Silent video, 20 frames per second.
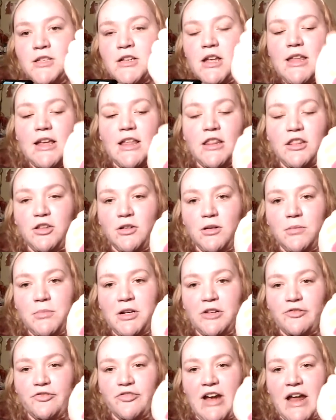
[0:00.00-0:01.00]
got like a little
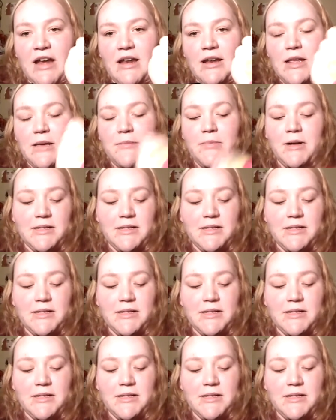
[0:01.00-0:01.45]
bit of red in it,